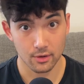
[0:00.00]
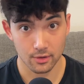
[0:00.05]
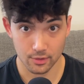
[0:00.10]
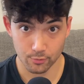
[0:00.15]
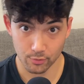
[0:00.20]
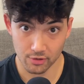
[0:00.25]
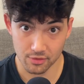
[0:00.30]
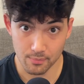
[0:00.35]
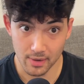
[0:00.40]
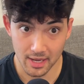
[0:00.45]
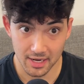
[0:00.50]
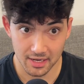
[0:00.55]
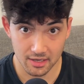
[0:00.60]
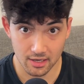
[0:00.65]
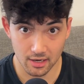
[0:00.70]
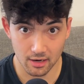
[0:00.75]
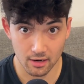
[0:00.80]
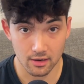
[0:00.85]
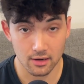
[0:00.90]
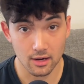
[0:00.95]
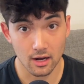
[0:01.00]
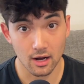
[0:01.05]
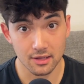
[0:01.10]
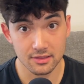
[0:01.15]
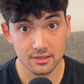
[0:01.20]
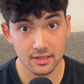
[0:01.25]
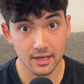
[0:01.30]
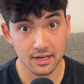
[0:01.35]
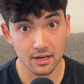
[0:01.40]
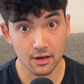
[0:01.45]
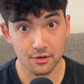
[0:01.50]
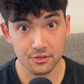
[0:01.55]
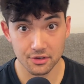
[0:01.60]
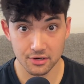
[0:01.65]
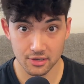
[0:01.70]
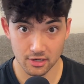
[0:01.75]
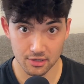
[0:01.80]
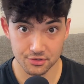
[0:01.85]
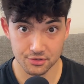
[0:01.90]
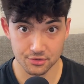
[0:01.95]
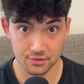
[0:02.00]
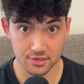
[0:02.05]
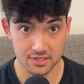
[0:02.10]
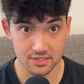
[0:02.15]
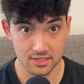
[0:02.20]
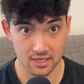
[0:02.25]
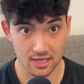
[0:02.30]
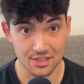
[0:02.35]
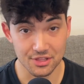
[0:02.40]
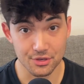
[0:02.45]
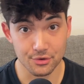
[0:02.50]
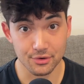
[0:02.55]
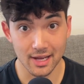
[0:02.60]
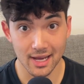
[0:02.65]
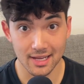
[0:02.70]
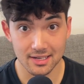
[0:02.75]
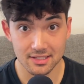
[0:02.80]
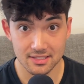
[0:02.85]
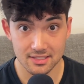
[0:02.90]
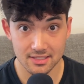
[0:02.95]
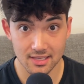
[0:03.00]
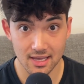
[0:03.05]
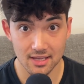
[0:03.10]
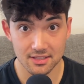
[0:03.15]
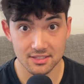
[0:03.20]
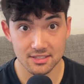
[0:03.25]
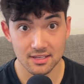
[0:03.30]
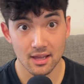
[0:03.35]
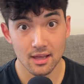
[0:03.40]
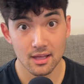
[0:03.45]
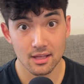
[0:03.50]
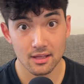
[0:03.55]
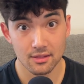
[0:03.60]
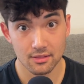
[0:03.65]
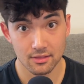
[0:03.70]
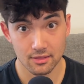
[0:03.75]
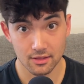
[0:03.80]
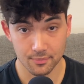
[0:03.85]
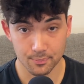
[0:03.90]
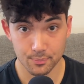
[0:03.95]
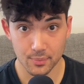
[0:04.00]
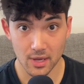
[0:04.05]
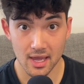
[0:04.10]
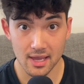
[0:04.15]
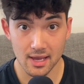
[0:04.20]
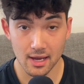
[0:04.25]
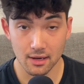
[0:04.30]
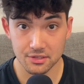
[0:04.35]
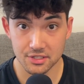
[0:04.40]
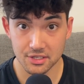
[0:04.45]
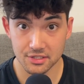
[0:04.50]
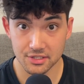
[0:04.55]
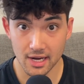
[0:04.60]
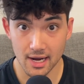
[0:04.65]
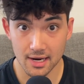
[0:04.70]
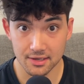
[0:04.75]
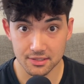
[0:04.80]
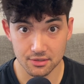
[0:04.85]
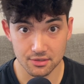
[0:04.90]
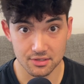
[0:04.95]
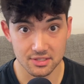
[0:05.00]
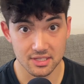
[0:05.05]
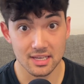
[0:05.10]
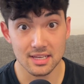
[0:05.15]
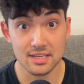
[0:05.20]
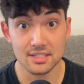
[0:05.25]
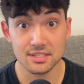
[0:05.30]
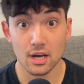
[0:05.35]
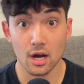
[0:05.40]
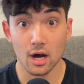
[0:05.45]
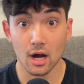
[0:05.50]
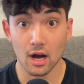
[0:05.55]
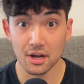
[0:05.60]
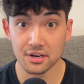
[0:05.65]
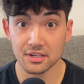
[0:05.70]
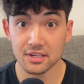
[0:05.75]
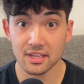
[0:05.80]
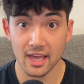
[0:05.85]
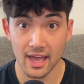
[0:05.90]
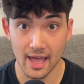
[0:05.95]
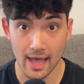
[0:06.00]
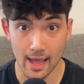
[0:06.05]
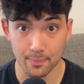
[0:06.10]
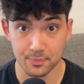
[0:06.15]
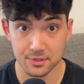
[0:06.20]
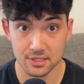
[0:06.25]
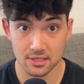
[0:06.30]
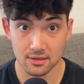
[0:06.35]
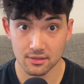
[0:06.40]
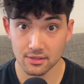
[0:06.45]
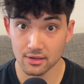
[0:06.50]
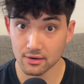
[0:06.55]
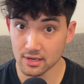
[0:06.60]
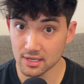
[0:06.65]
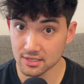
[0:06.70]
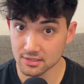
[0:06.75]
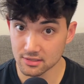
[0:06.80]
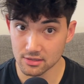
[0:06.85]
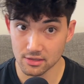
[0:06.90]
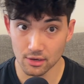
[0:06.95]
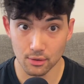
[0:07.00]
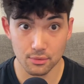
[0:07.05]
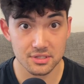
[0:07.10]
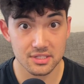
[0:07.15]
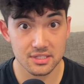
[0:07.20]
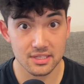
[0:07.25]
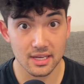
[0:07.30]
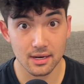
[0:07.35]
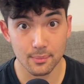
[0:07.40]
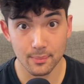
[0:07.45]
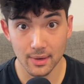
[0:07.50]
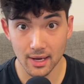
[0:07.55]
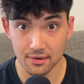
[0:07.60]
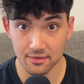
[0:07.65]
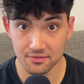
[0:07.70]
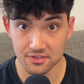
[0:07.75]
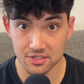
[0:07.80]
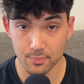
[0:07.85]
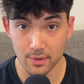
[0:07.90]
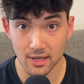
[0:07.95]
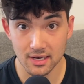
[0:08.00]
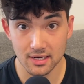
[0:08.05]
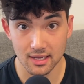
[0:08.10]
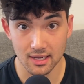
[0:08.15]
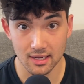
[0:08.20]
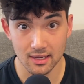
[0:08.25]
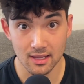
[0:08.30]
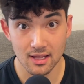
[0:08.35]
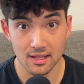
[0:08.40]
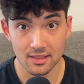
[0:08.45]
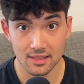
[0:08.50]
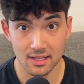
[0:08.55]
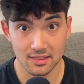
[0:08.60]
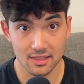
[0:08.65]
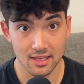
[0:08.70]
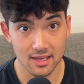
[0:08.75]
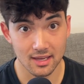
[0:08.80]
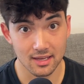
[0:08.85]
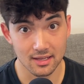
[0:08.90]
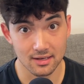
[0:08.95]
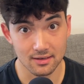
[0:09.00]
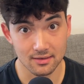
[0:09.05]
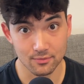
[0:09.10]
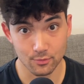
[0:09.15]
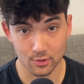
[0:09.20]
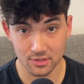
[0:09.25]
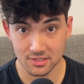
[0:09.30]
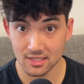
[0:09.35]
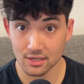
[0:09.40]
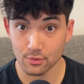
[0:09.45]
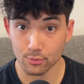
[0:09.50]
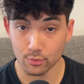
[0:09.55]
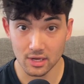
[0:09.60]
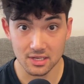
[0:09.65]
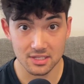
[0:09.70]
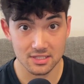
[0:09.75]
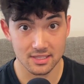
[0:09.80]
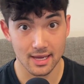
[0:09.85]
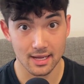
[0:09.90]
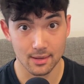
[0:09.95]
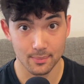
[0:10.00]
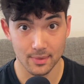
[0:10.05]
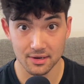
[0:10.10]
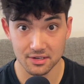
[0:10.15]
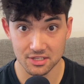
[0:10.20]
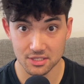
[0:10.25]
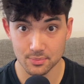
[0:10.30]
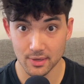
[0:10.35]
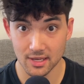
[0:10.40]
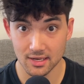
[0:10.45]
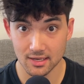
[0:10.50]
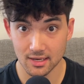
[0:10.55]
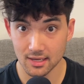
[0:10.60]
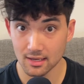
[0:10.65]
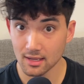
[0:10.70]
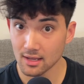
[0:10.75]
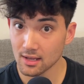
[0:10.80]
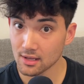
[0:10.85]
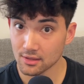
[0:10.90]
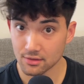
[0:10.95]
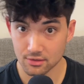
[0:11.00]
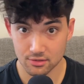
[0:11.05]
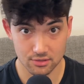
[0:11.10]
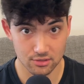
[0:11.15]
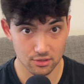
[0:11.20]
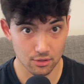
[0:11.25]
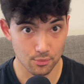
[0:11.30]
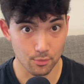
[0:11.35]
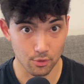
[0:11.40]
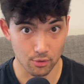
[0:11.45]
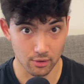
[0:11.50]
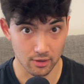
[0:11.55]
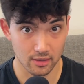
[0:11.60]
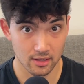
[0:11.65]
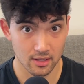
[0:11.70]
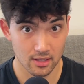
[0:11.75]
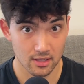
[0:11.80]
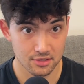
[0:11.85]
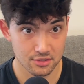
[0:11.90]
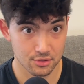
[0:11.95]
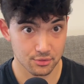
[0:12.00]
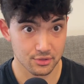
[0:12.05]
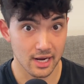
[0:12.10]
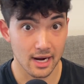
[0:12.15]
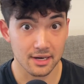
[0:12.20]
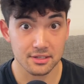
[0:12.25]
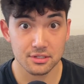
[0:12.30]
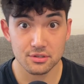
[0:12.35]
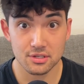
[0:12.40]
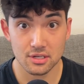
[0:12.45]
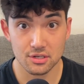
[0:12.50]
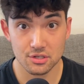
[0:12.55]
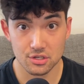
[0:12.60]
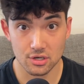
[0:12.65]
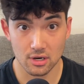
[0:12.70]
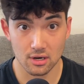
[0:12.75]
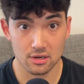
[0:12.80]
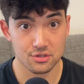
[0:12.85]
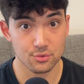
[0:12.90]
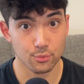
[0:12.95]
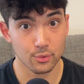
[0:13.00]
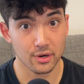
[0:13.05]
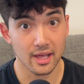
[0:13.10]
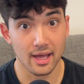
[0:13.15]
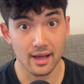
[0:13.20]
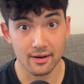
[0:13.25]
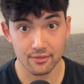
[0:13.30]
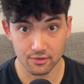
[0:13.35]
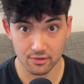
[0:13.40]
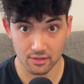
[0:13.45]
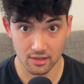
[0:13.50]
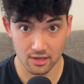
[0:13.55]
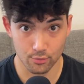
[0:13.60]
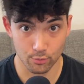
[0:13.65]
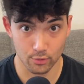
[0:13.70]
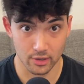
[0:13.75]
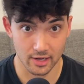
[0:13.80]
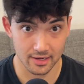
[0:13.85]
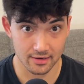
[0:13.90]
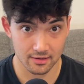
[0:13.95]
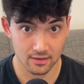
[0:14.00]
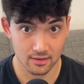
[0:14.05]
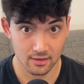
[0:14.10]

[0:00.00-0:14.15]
With Medicare, unlike other countries in the United States, the payout to doctors is uncapped. There is no set amount of spending that they can, once they reach that amount of spending, there's no more. So doctors can charge whatever they want.